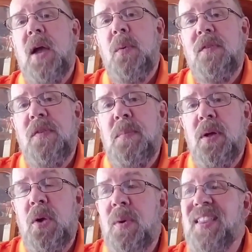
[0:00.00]
that we're
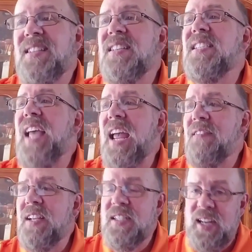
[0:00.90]
familiar with is a
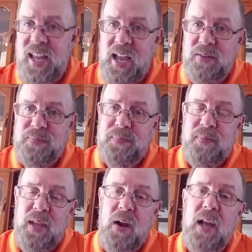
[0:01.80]
savings account.
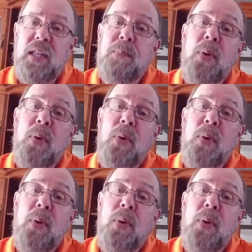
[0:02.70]
All right, the